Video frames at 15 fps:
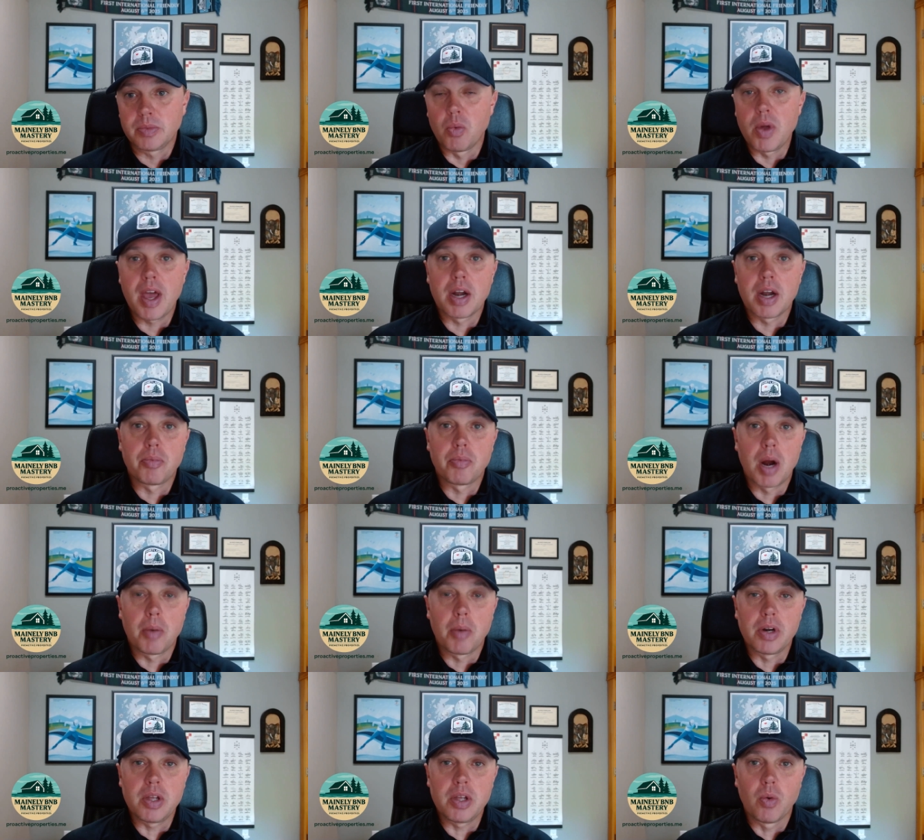We had a
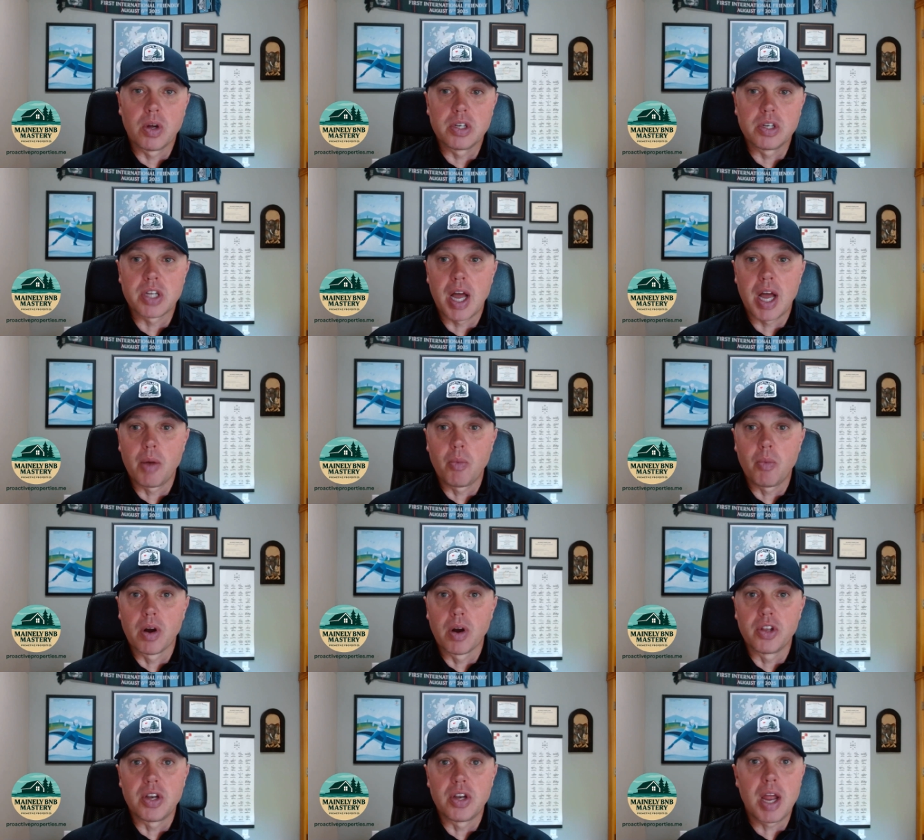property one time
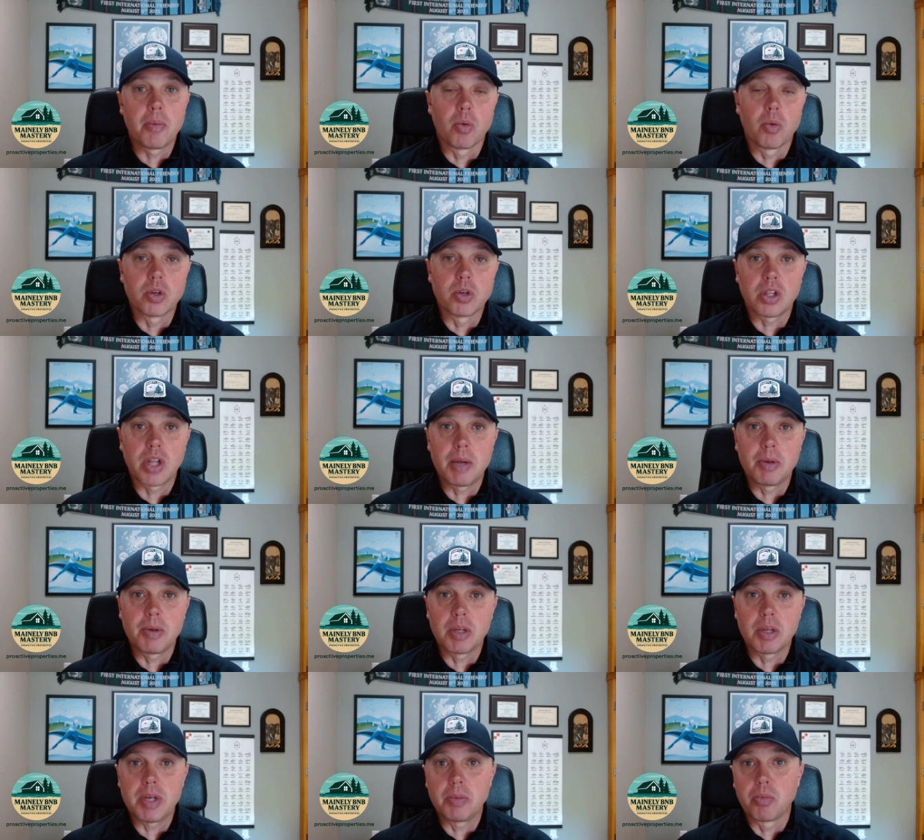where the neighbor was claiming
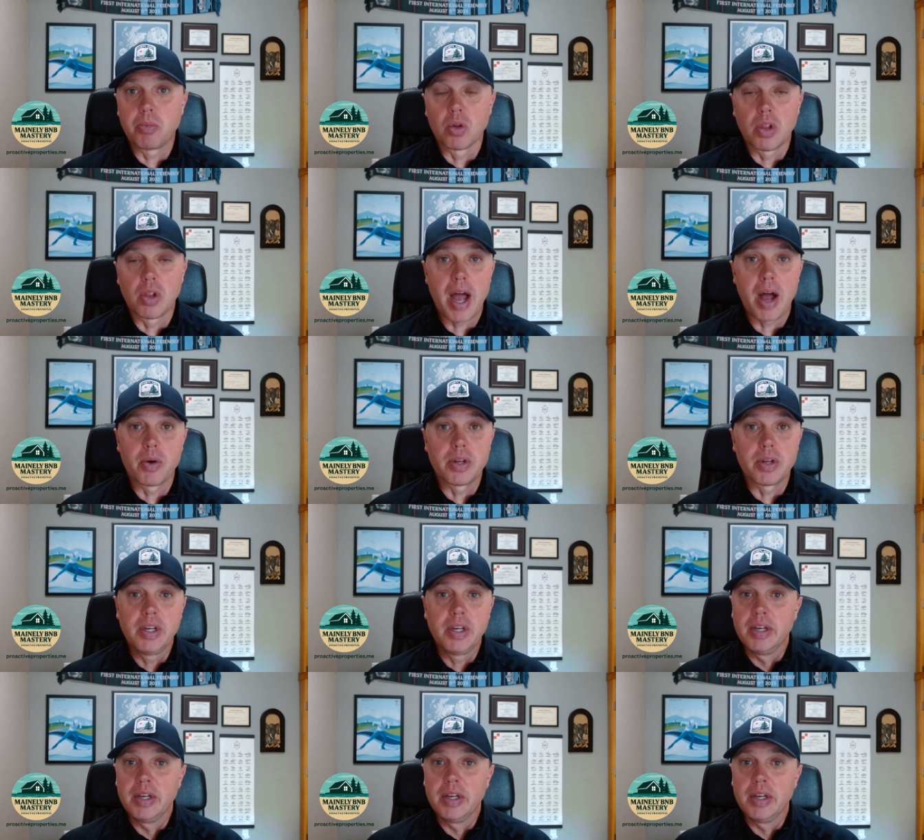that people were loud